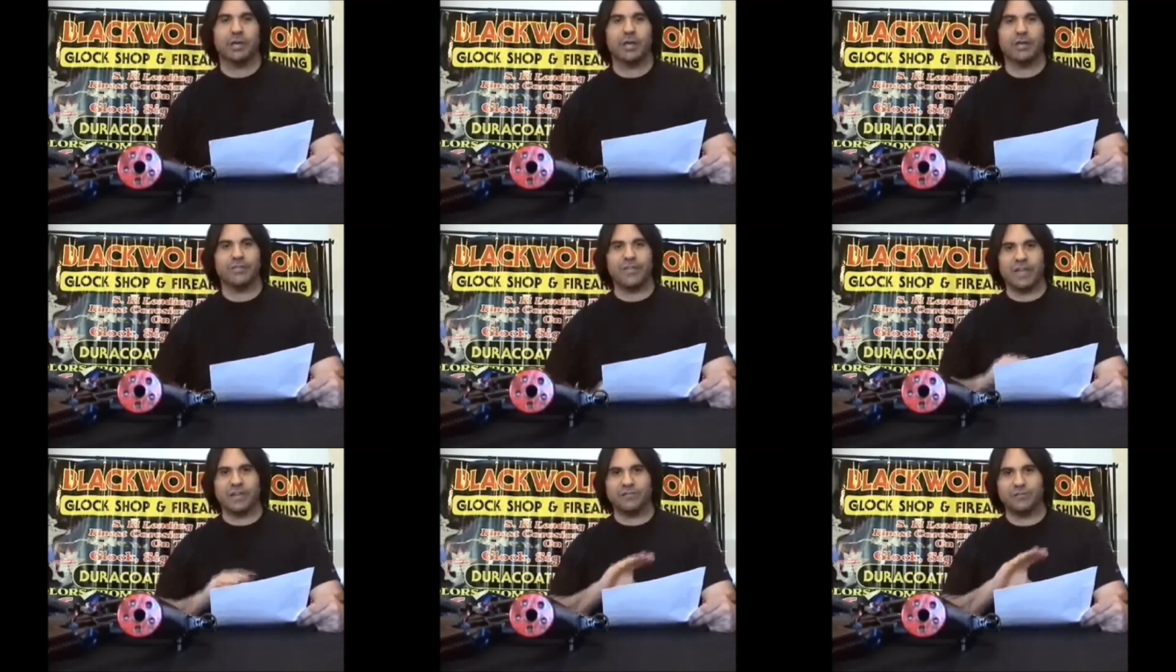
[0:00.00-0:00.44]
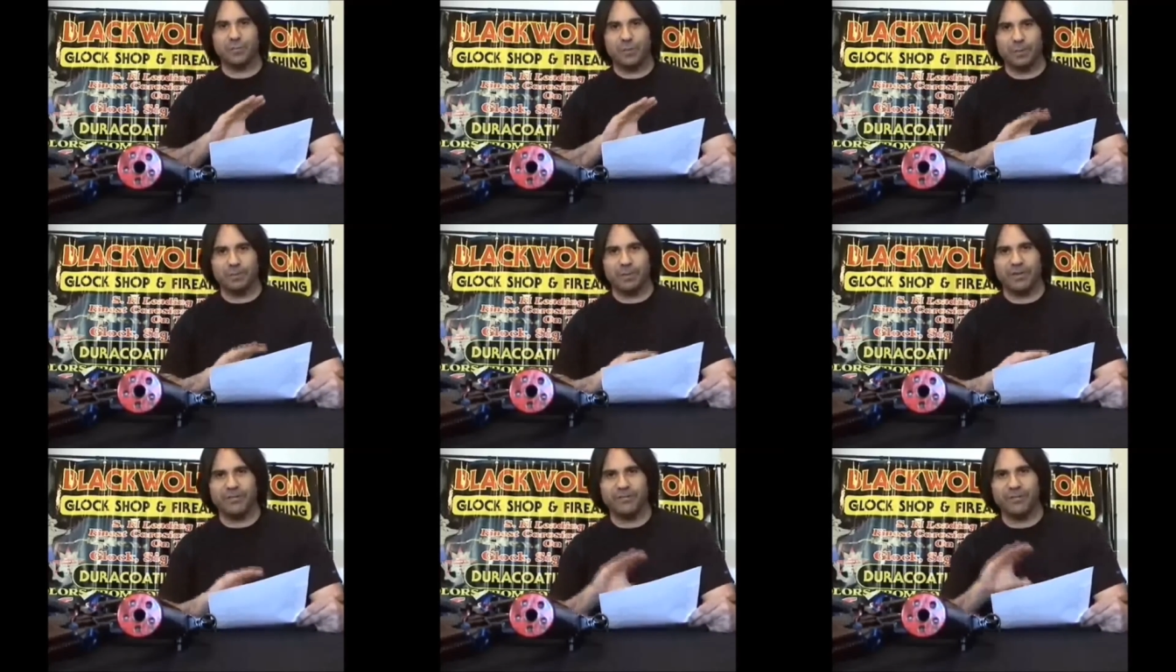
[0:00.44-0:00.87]
And thanks for
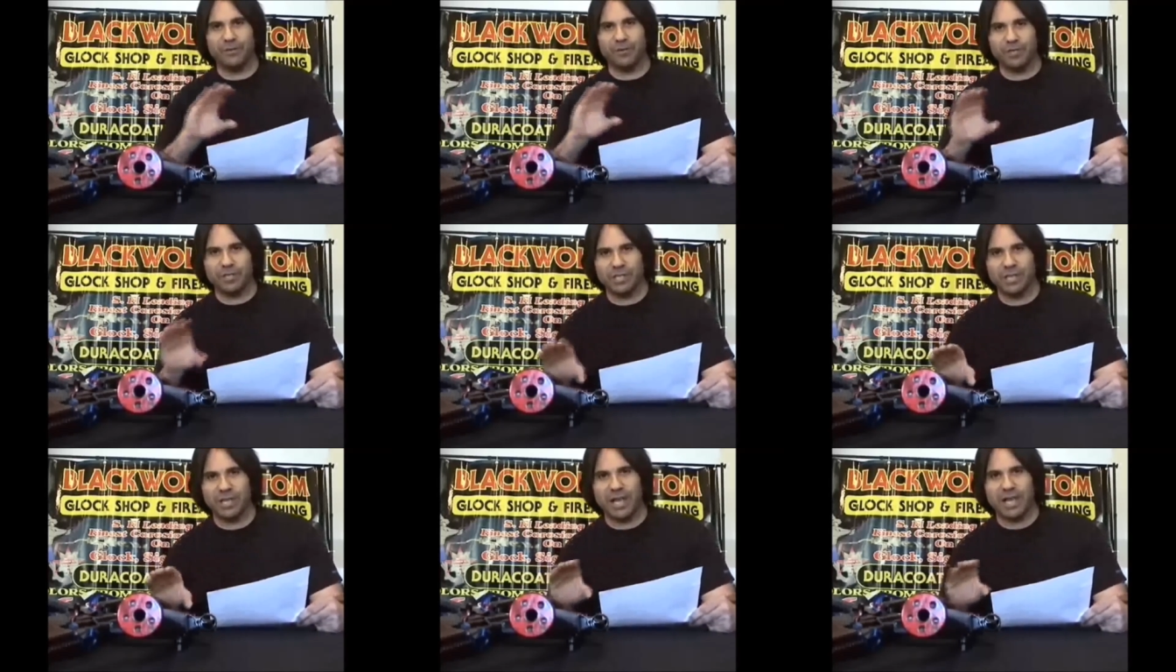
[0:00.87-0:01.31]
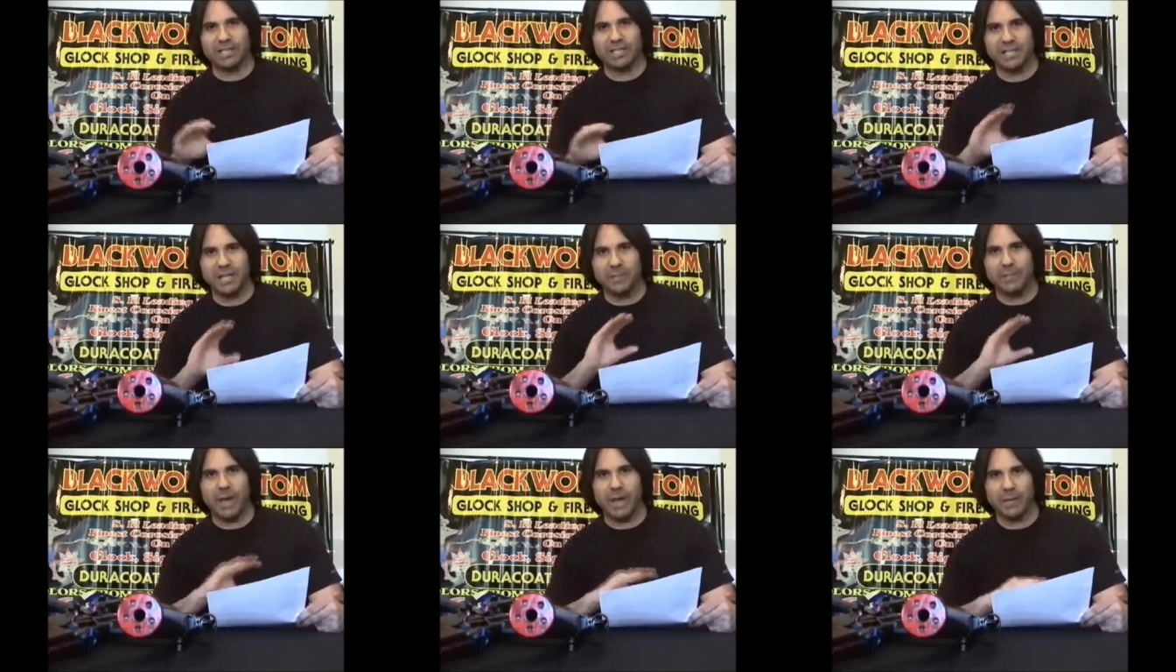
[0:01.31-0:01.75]
putting my first,
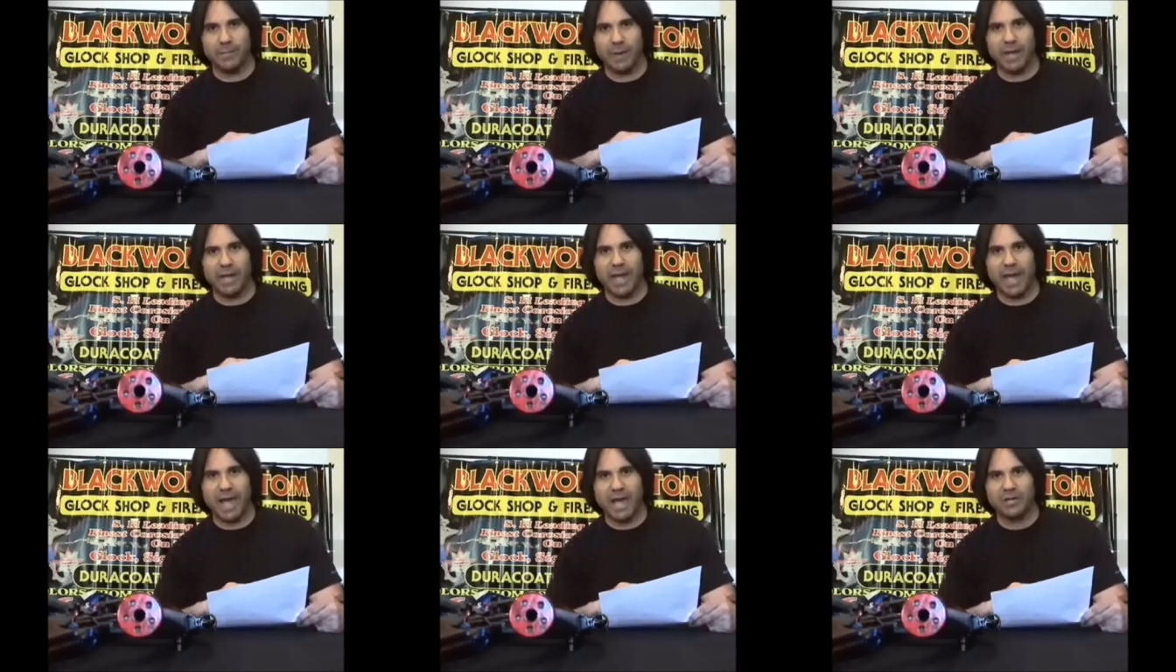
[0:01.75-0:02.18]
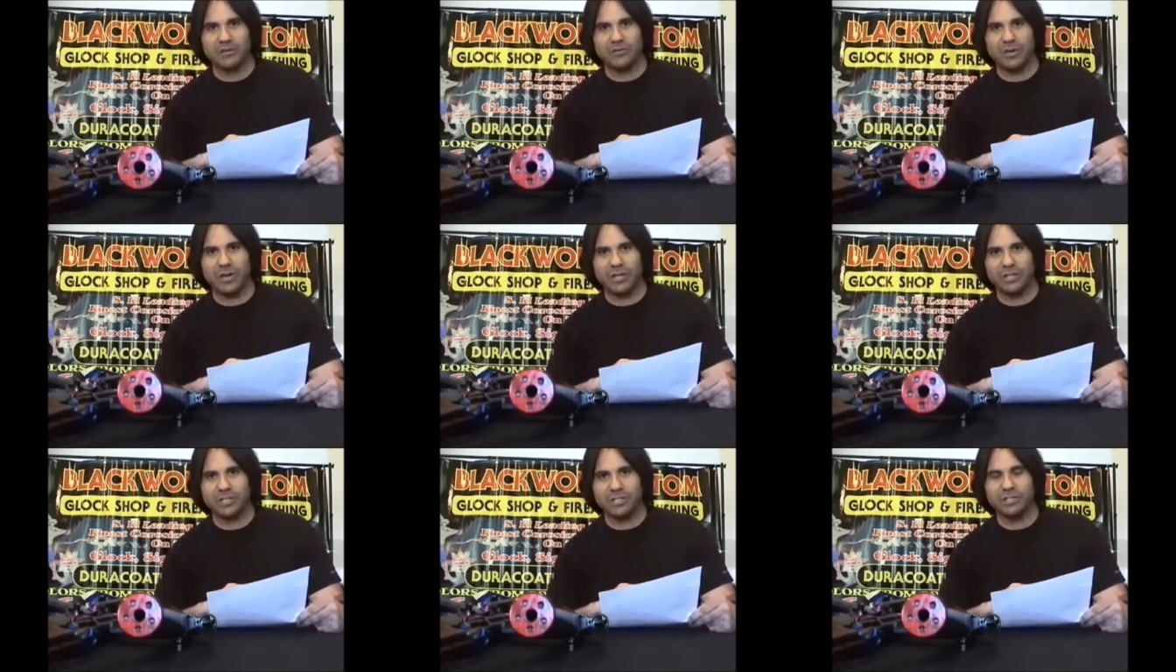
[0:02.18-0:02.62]
last name, and my
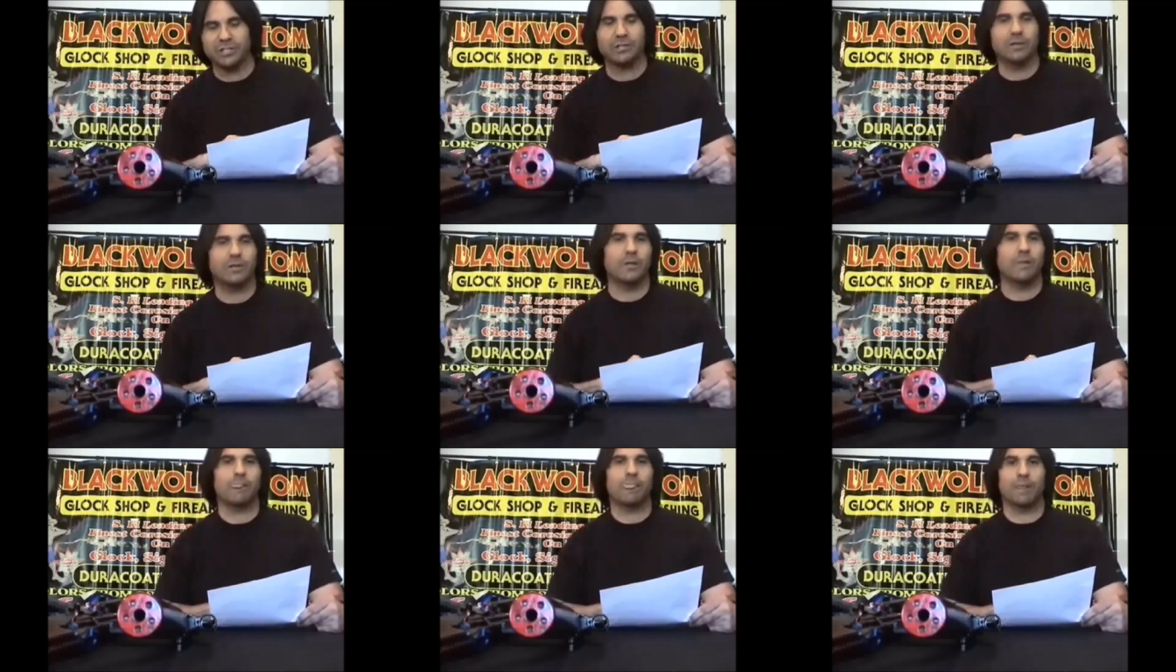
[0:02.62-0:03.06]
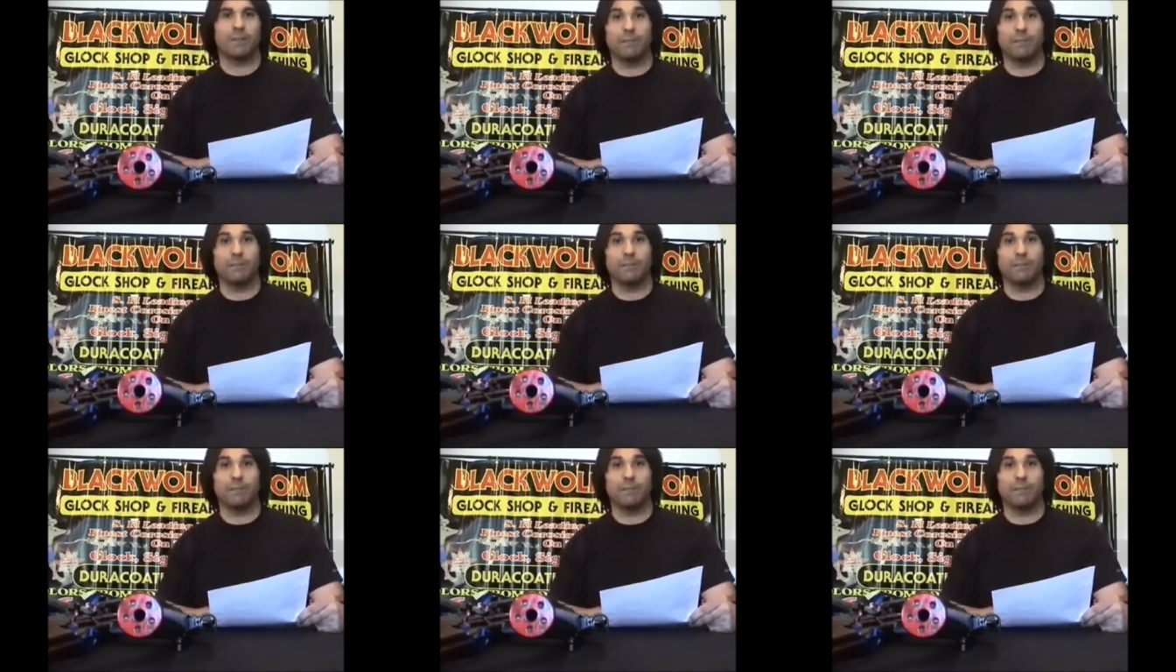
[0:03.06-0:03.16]
address.